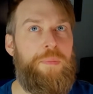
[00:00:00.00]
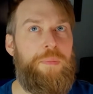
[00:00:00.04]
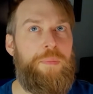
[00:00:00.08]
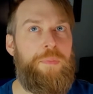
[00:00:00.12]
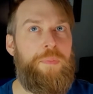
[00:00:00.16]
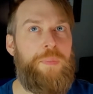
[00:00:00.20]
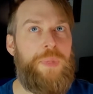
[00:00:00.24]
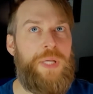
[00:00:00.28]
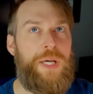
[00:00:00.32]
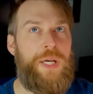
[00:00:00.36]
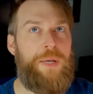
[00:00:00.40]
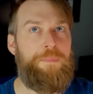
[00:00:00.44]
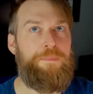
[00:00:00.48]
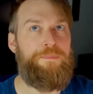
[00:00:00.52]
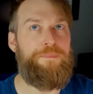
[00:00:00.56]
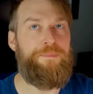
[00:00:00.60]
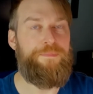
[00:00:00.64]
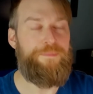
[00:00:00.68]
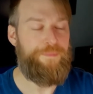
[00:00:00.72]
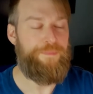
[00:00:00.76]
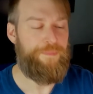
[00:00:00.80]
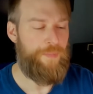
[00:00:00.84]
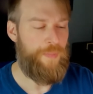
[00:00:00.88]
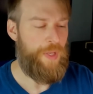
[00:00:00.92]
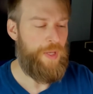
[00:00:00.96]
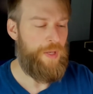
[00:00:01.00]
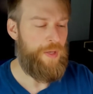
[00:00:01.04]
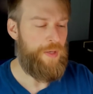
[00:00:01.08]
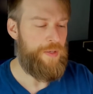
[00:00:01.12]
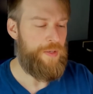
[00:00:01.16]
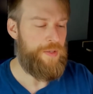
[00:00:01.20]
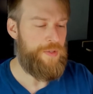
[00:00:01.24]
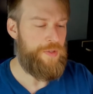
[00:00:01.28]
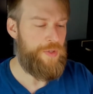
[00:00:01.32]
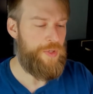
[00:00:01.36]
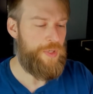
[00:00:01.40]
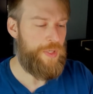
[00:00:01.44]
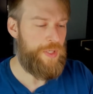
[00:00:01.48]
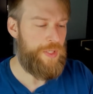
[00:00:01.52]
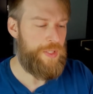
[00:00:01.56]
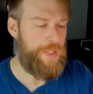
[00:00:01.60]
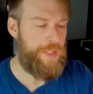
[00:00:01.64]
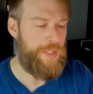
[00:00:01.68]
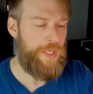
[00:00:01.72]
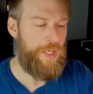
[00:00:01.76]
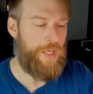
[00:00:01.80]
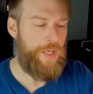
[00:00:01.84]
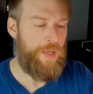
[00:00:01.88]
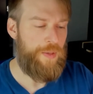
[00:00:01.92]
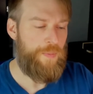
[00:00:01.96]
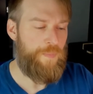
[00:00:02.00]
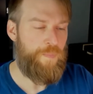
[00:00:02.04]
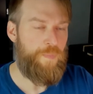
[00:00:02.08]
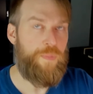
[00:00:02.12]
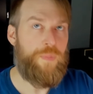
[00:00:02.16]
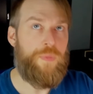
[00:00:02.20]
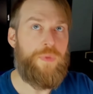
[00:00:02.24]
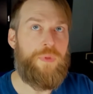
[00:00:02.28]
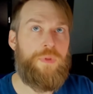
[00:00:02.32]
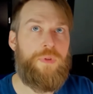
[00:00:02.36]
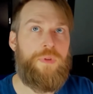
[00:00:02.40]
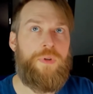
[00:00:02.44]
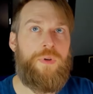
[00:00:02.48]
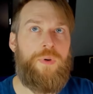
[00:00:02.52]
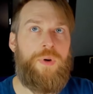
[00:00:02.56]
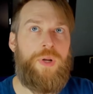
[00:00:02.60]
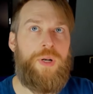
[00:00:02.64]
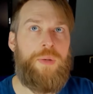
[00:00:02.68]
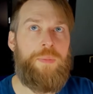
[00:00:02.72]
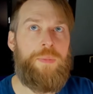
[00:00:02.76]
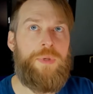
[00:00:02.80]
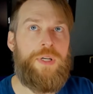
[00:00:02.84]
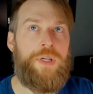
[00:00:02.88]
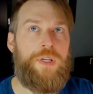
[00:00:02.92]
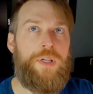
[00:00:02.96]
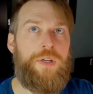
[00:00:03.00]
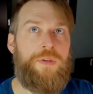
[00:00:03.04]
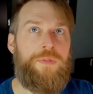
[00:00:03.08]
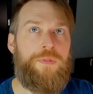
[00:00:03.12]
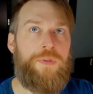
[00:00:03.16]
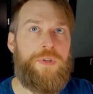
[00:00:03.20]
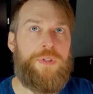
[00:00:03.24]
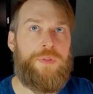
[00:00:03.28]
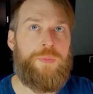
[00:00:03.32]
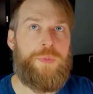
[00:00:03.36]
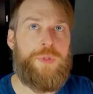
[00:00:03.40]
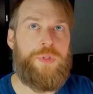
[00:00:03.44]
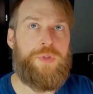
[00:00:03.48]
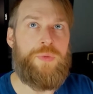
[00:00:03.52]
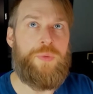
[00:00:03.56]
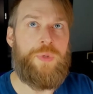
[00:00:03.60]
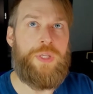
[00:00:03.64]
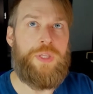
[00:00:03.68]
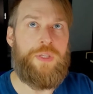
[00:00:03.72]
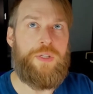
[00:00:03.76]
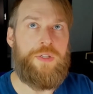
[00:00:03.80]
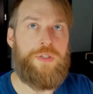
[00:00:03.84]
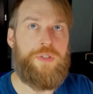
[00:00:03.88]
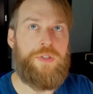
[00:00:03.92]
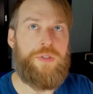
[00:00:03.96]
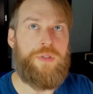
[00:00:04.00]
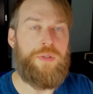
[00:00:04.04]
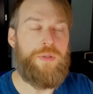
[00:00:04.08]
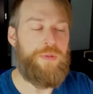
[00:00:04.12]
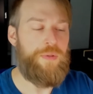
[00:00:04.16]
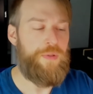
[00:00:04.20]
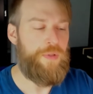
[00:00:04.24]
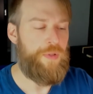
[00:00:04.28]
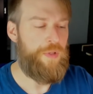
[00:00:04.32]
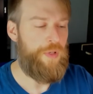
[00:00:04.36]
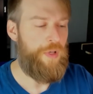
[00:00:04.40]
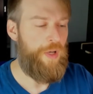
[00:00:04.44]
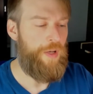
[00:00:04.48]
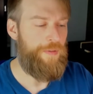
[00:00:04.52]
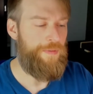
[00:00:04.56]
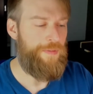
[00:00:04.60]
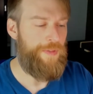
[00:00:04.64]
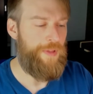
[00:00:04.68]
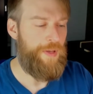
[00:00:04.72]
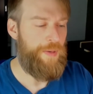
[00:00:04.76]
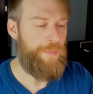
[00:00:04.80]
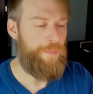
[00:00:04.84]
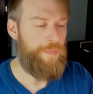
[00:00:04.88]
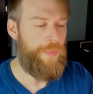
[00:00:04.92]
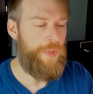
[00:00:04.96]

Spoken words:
BM. So you can see quite a bit of difference between the two of them.